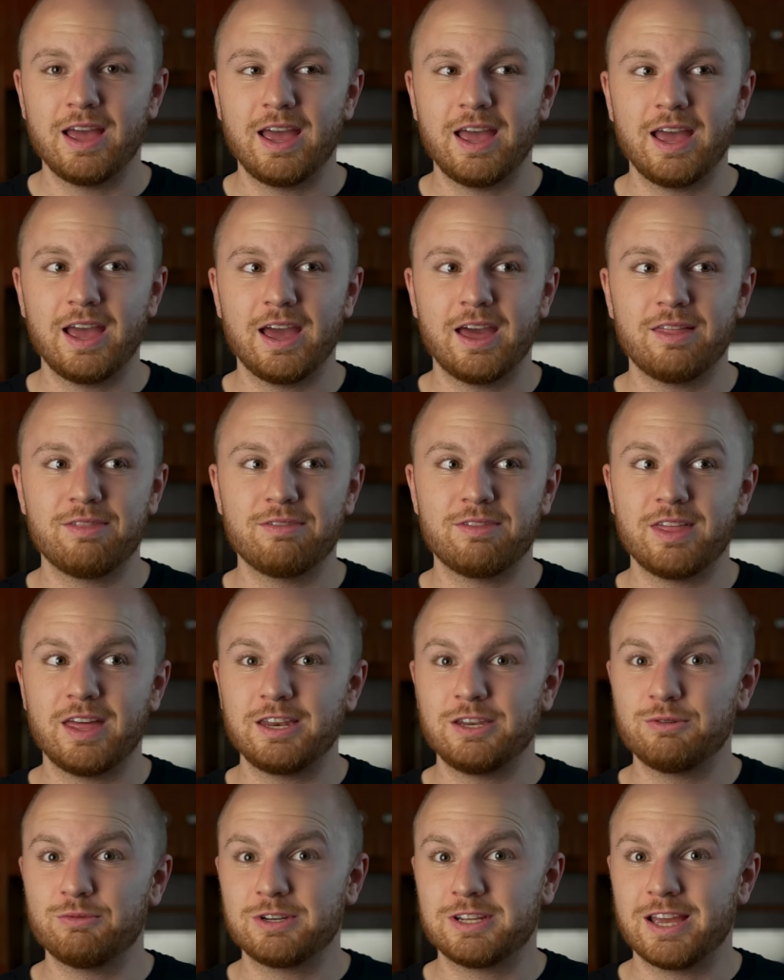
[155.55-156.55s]
And
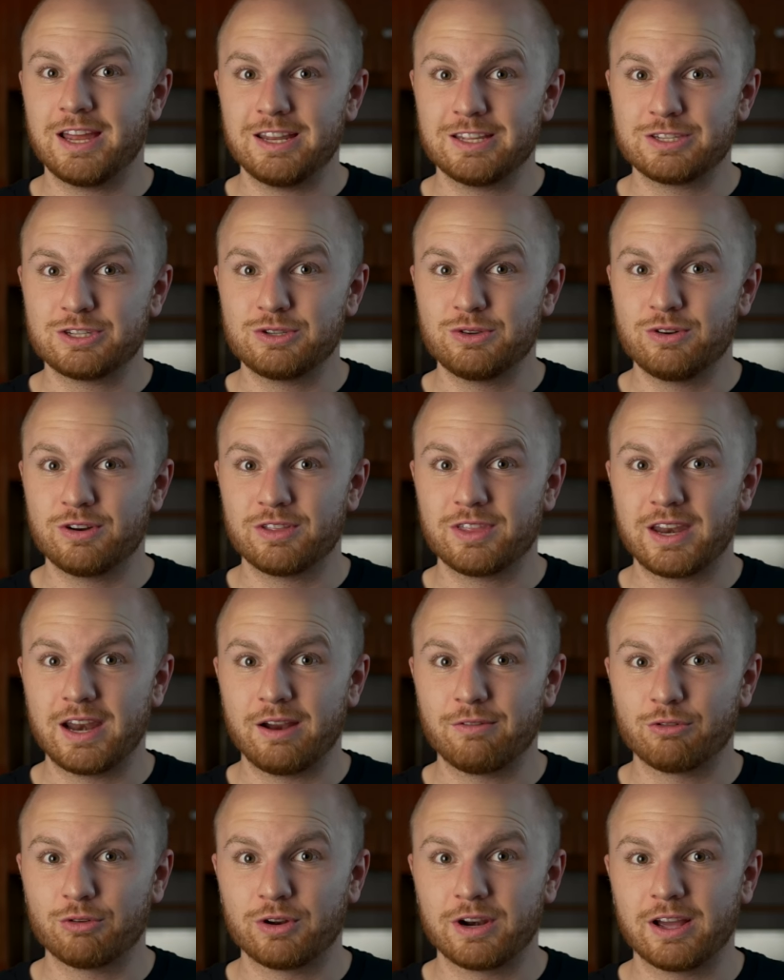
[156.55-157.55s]
then you would get it sooner than
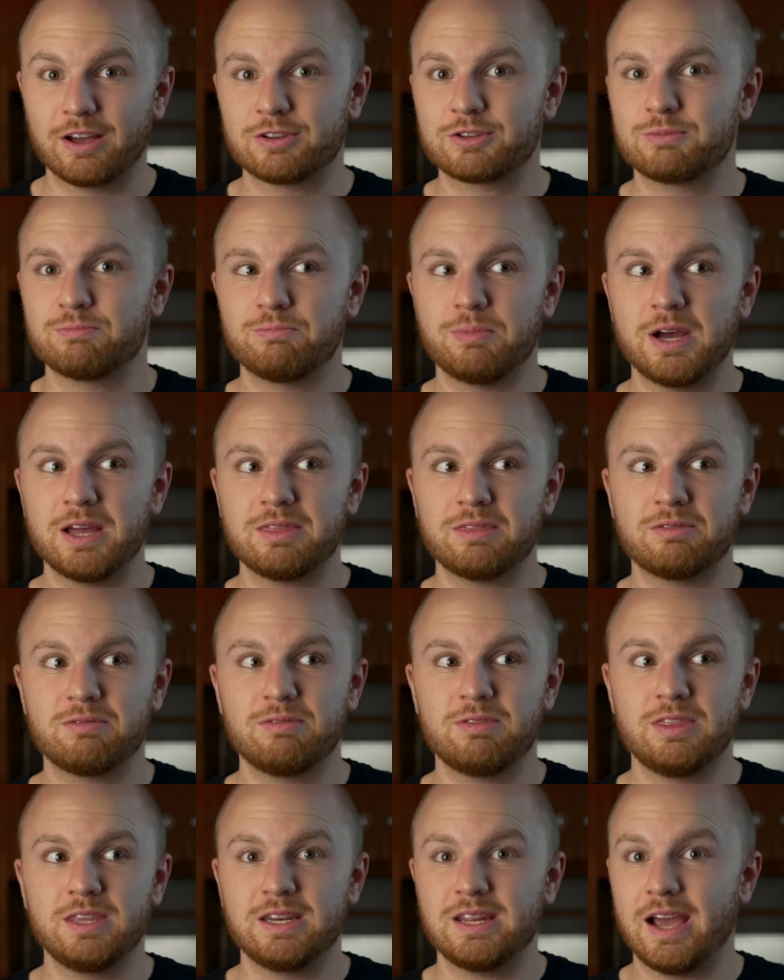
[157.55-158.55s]
everyone else. But
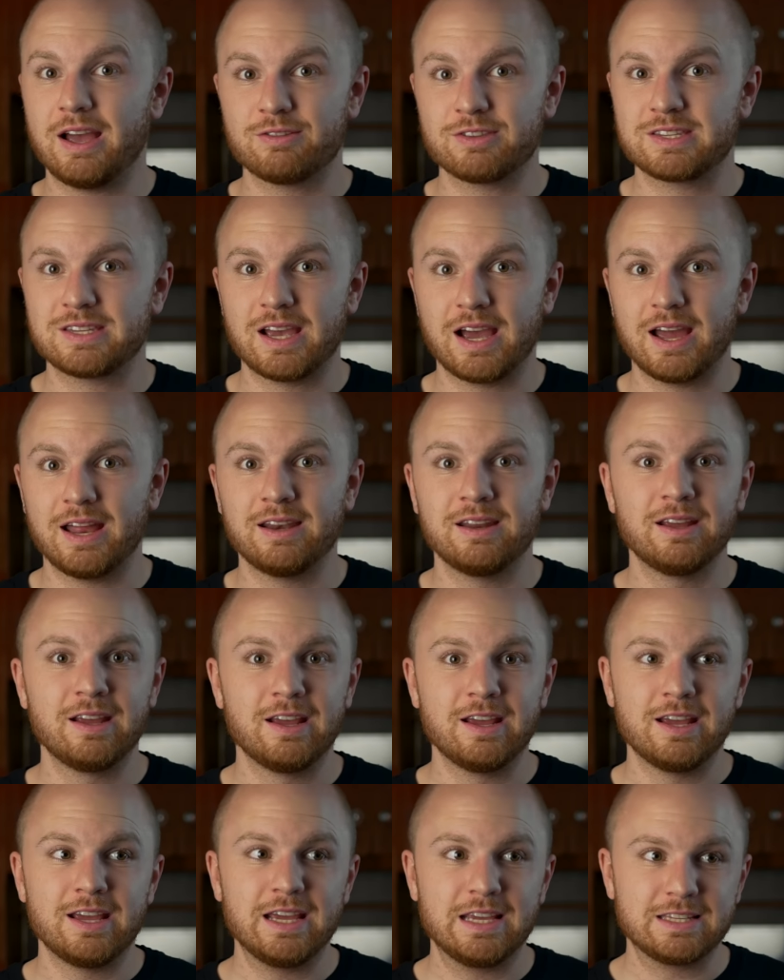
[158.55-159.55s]
the downside
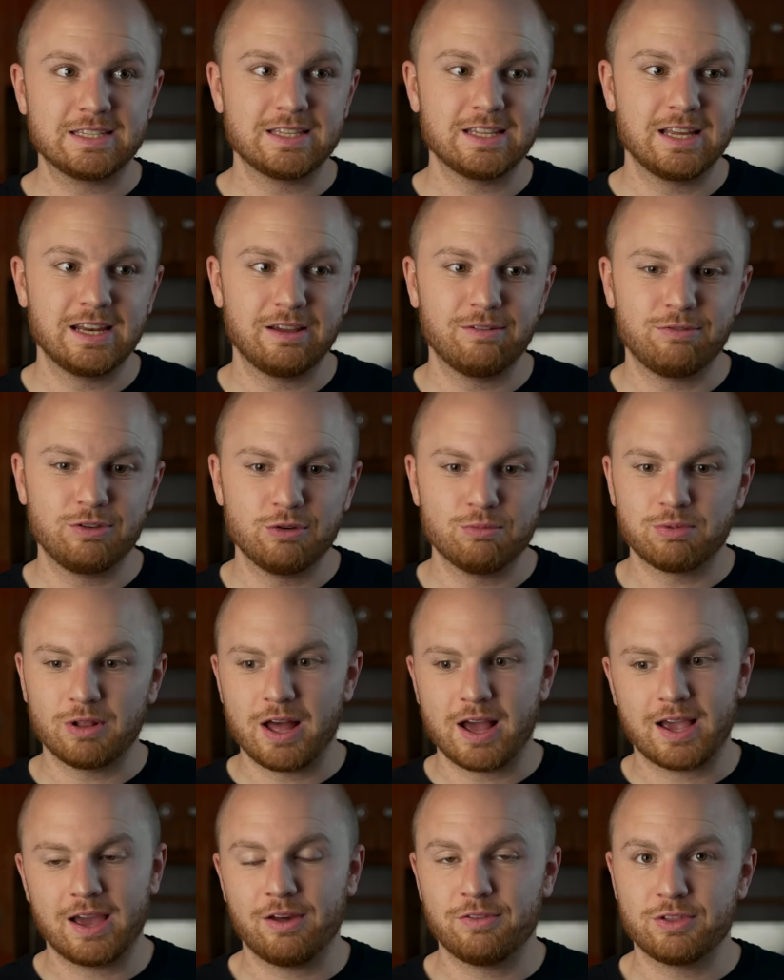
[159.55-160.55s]
is that if you
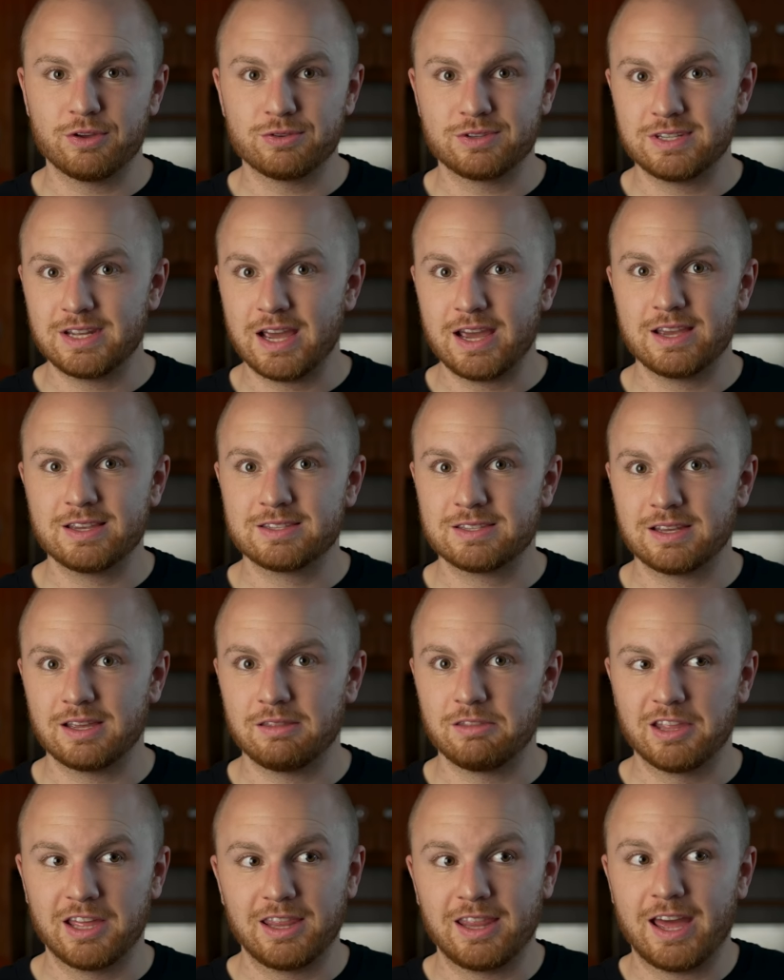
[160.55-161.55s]
block out those days
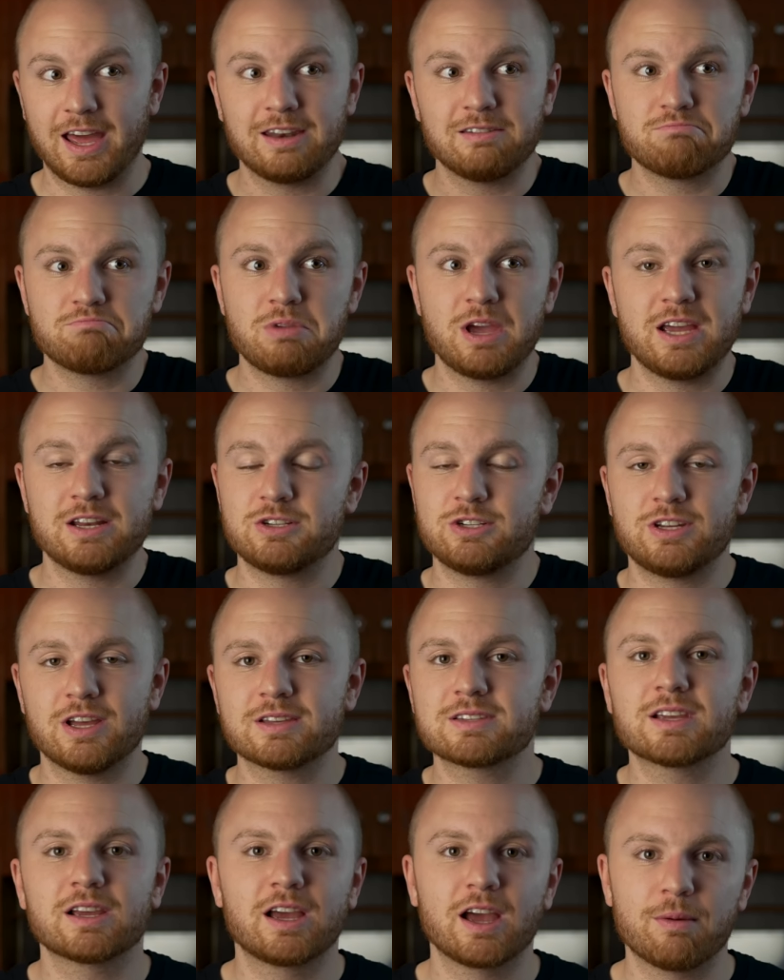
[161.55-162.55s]
and then that page
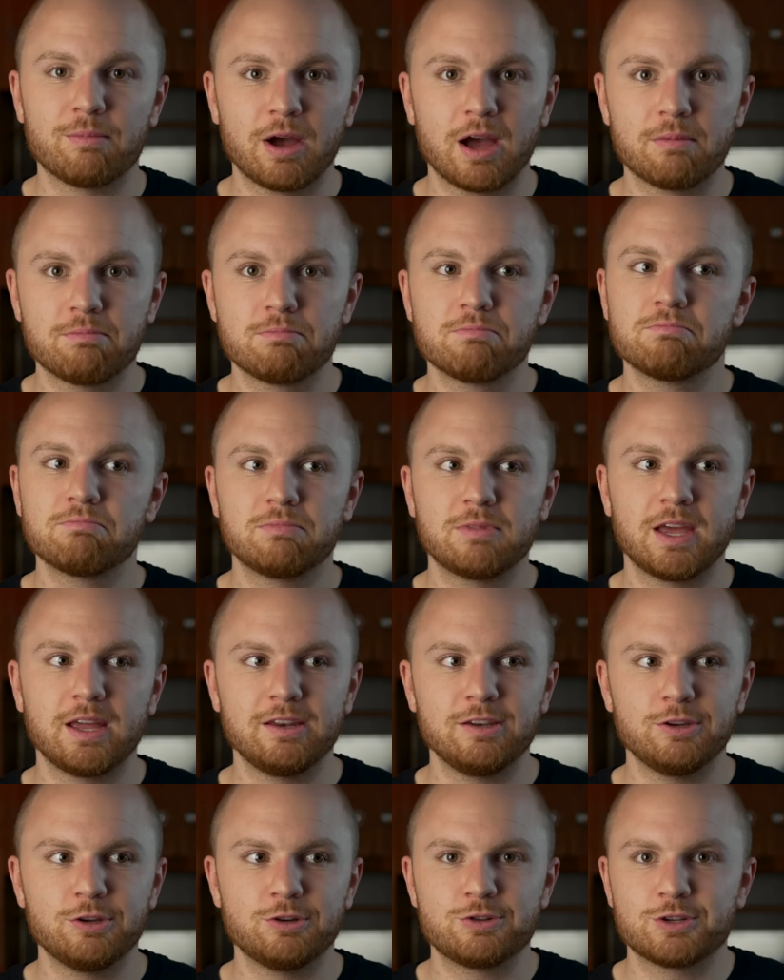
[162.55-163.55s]
doesn't come up,
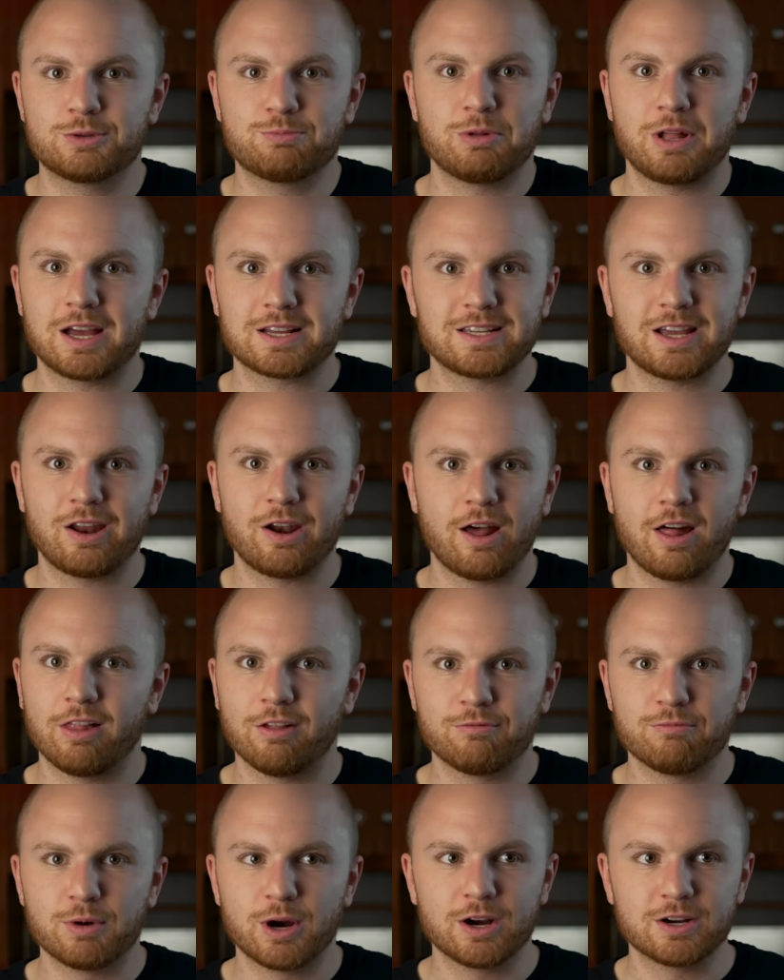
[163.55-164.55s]
then you just blocked out all
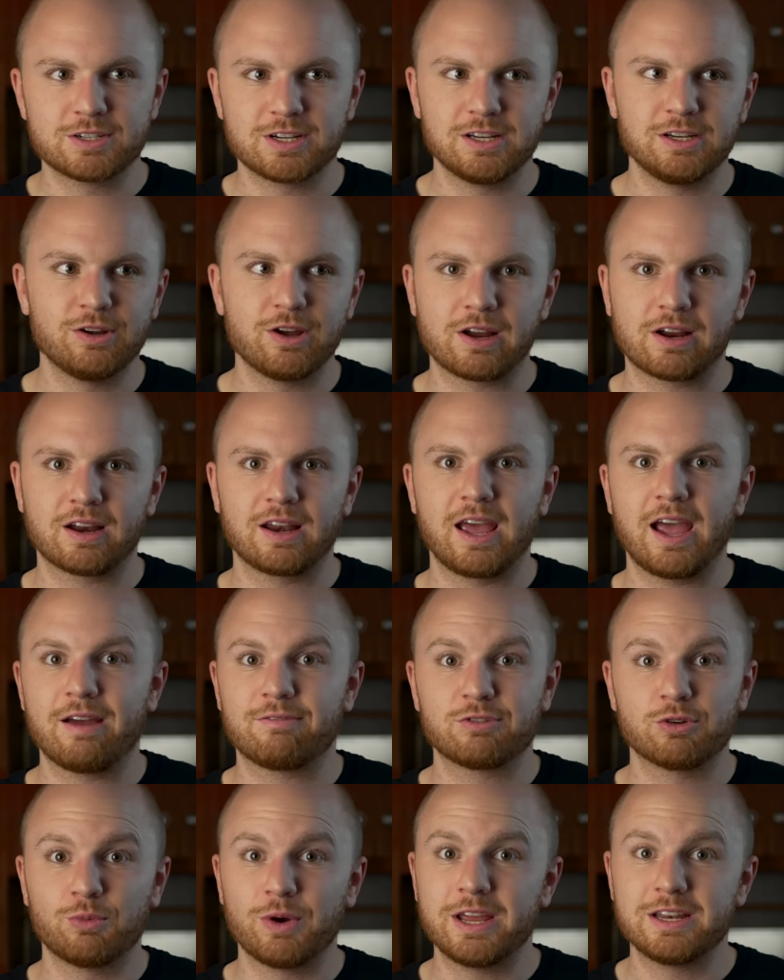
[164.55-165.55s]
of March and you're going to
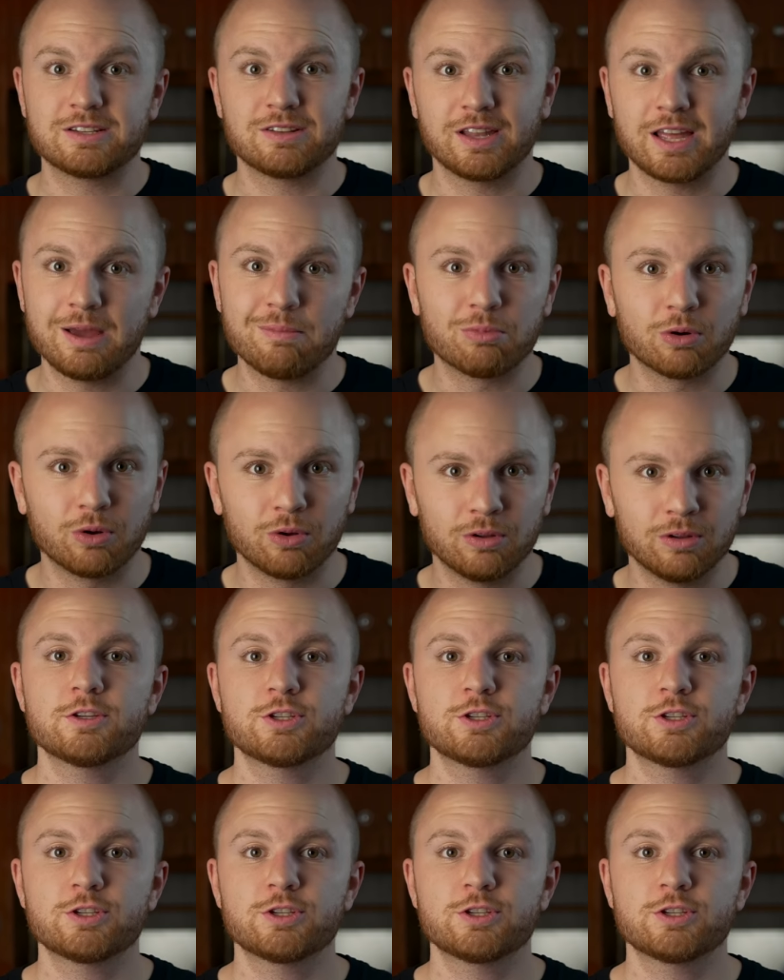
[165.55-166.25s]
have to wait till April.